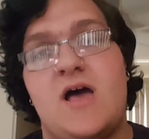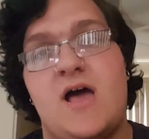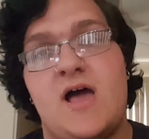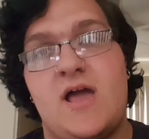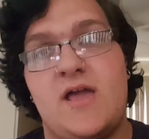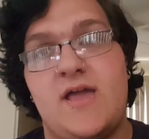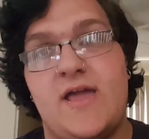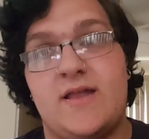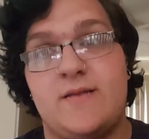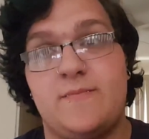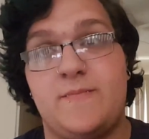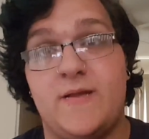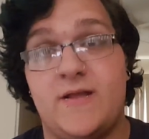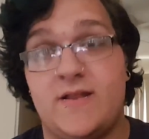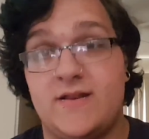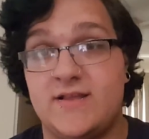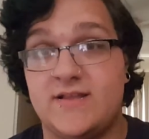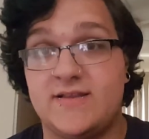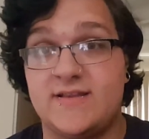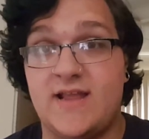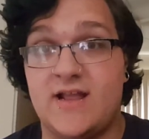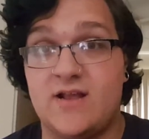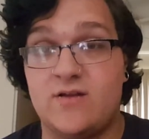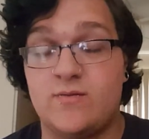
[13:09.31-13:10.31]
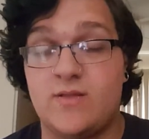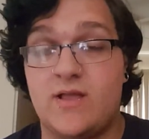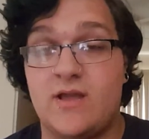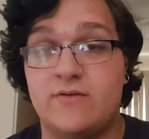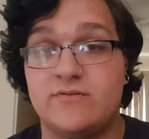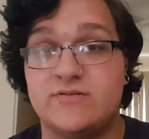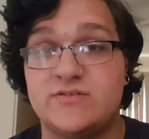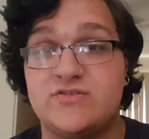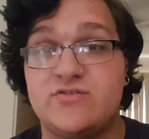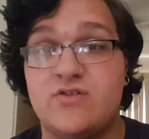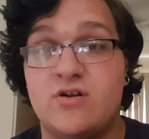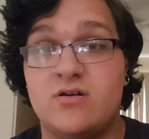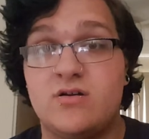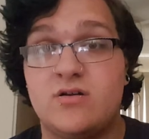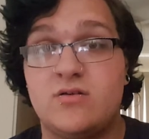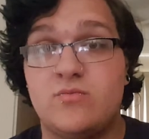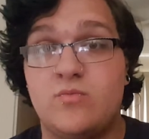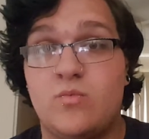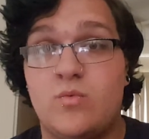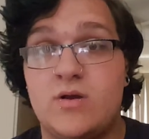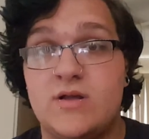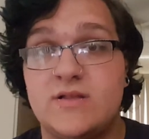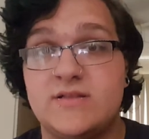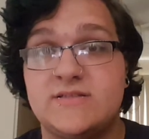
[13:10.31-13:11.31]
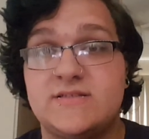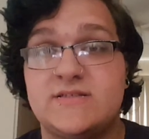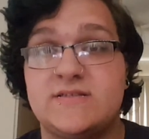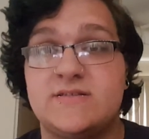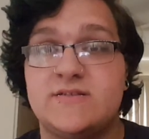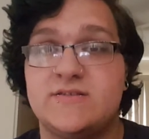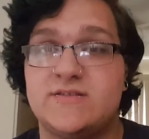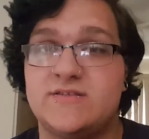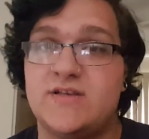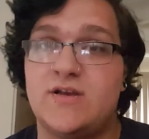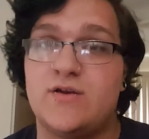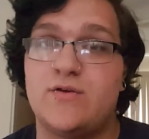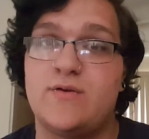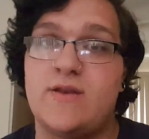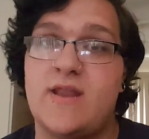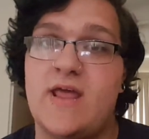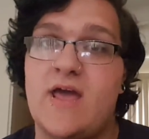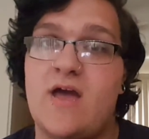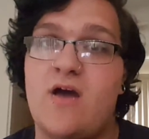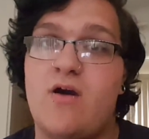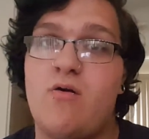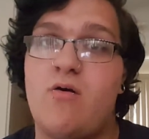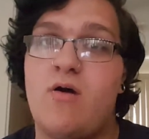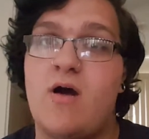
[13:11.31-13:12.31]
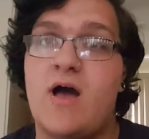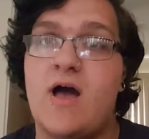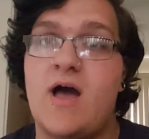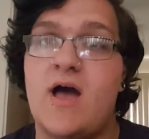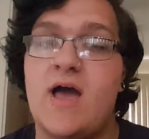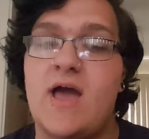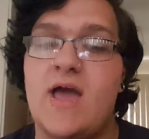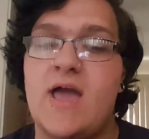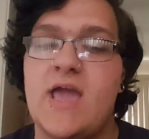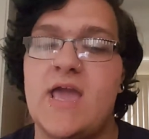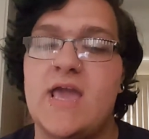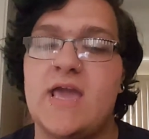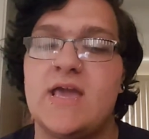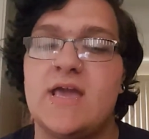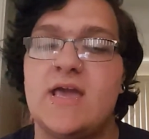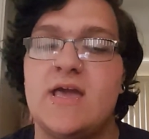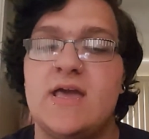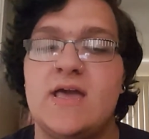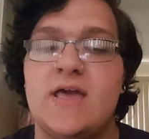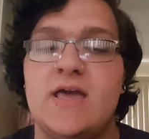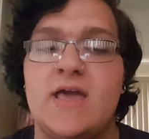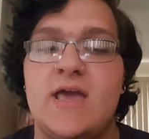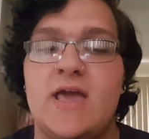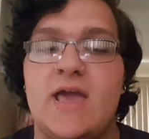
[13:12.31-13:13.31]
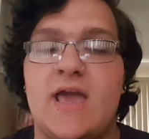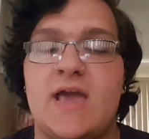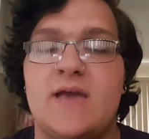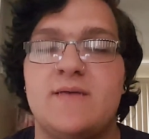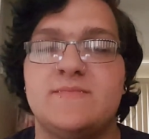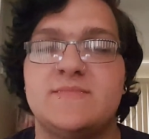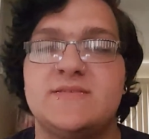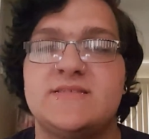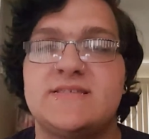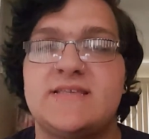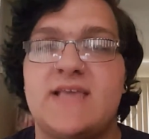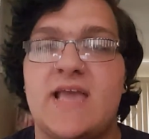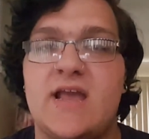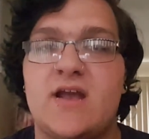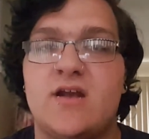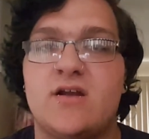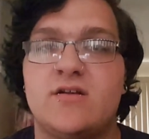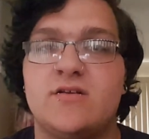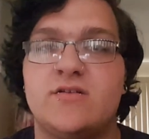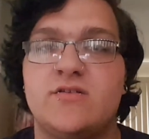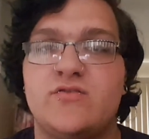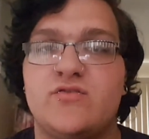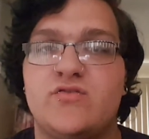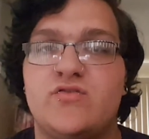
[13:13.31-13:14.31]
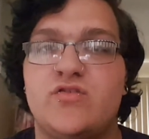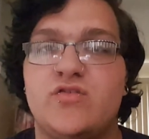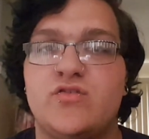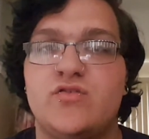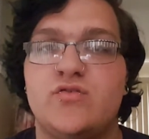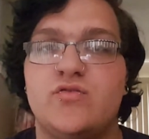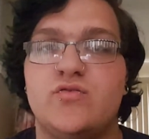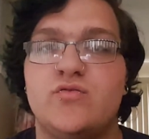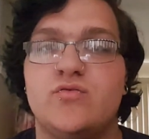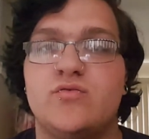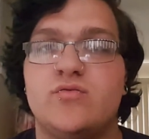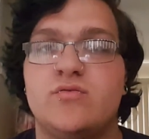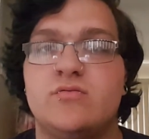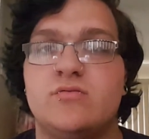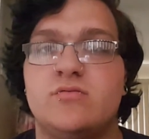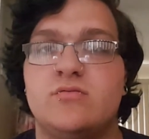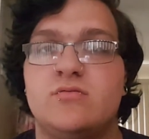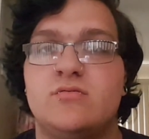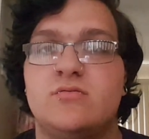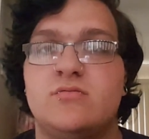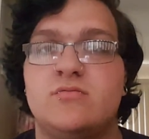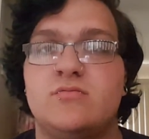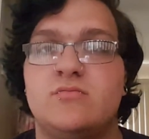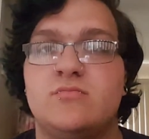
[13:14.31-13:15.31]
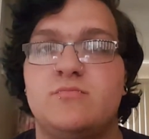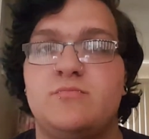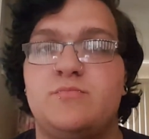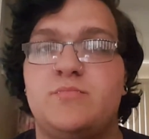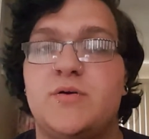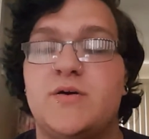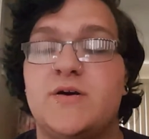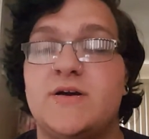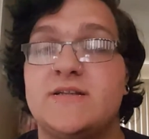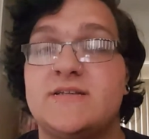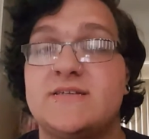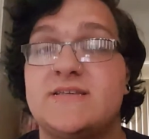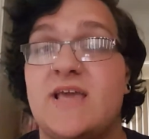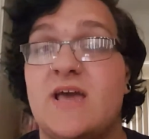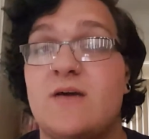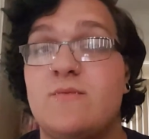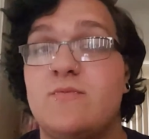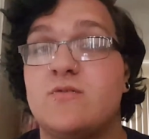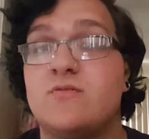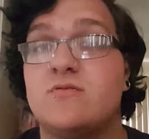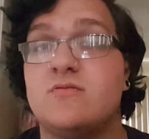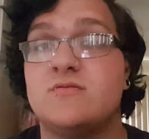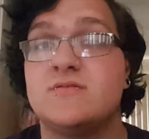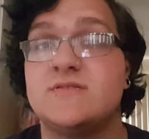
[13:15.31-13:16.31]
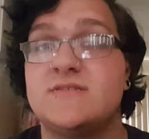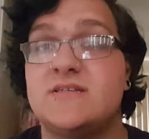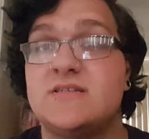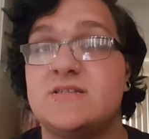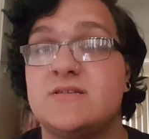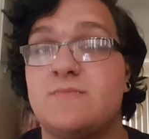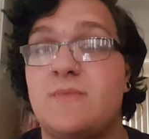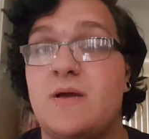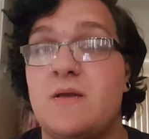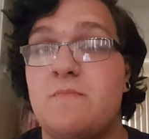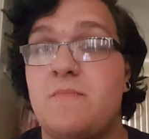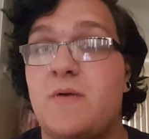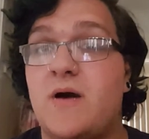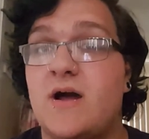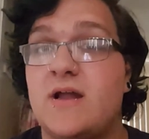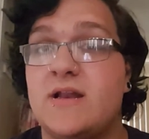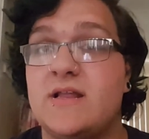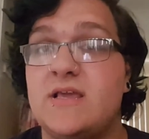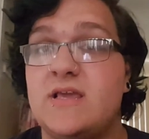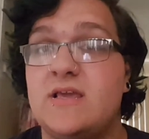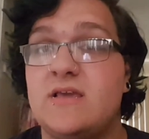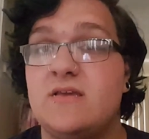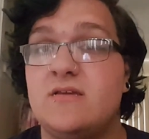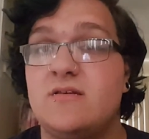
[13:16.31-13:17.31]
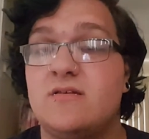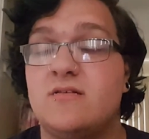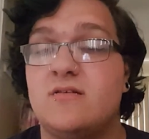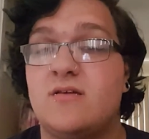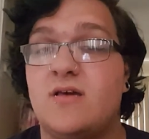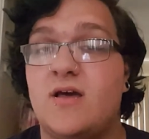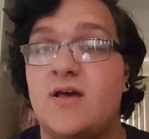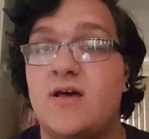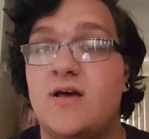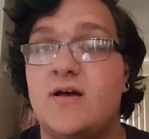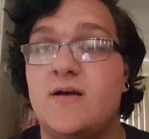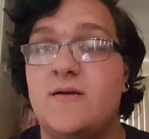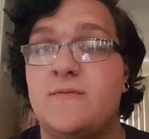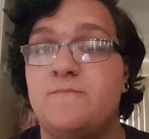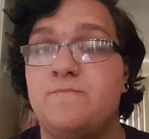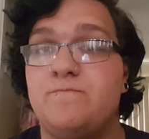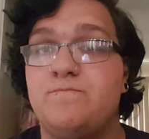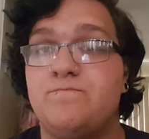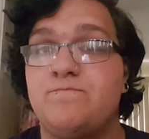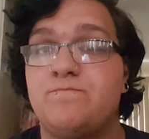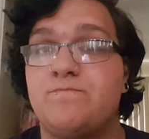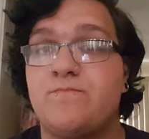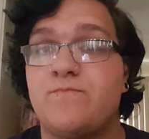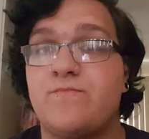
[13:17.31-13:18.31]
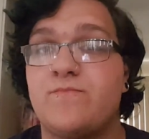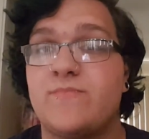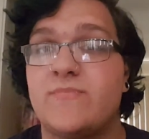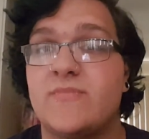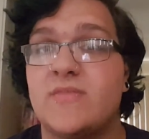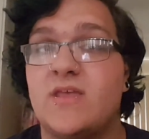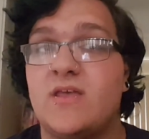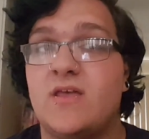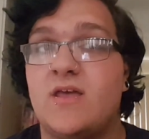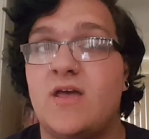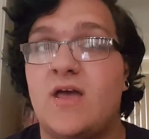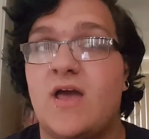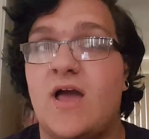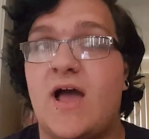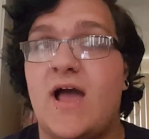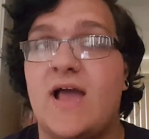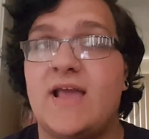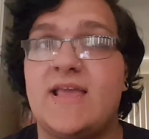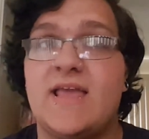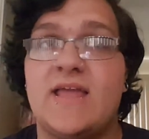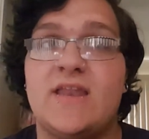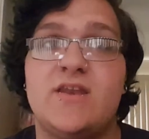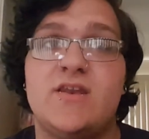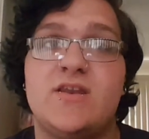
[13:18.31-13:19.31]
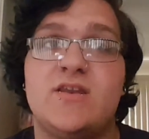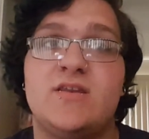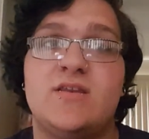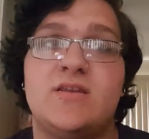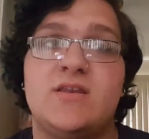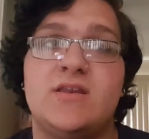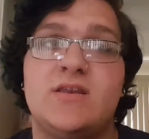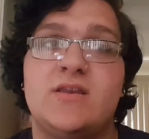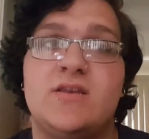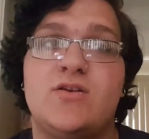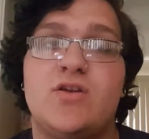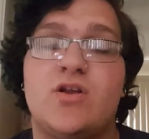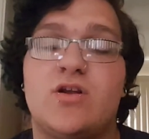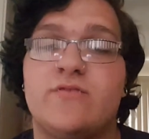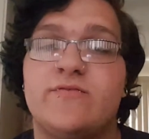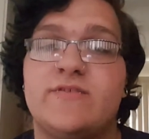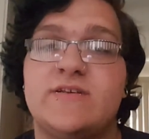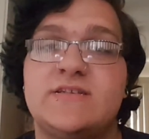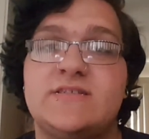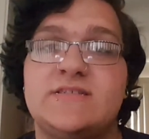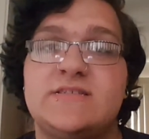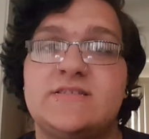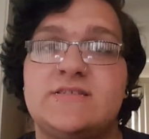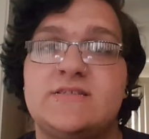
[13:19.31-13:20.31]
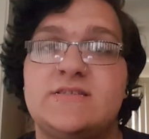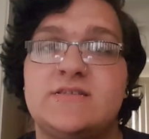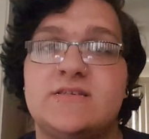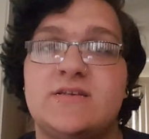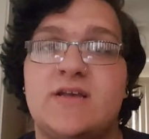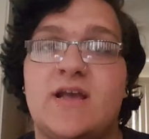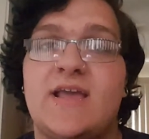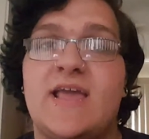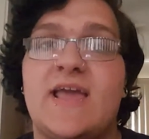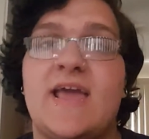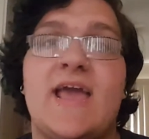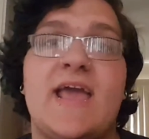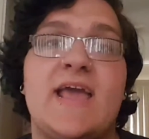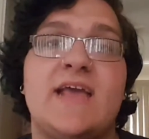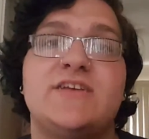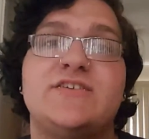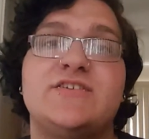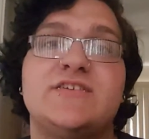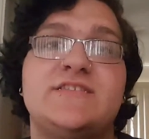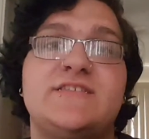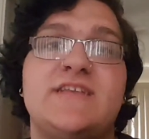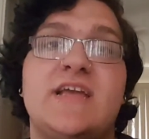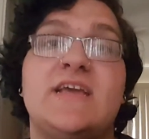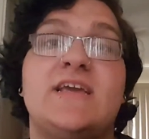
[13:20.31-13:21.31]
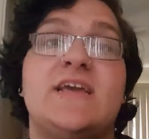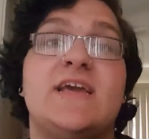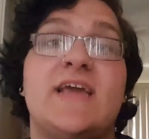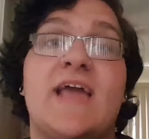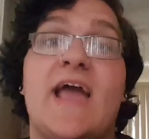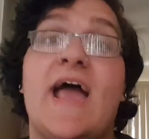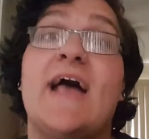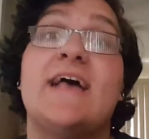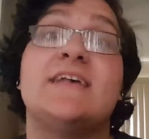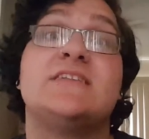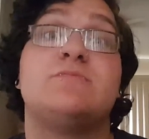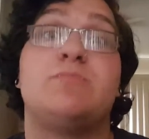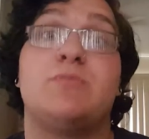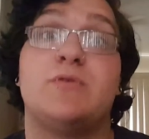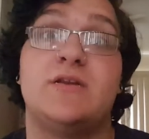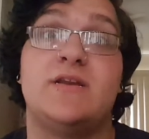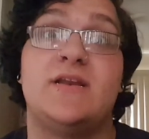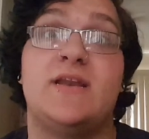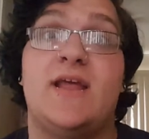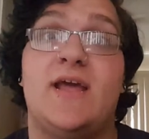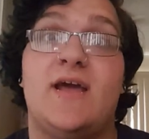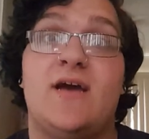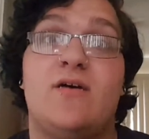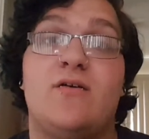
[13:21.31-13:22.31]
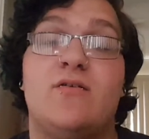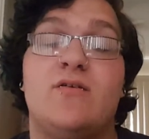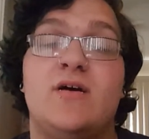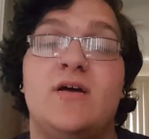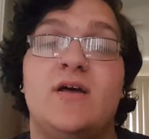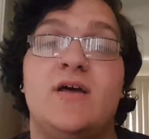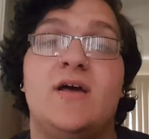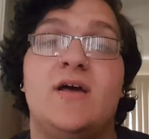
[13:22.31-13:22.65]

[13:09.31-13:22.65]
I had a panic attack while I was drunk once. So now I am scared to put chemicals into my body. I get nervous, I get anxious taking aspirin now.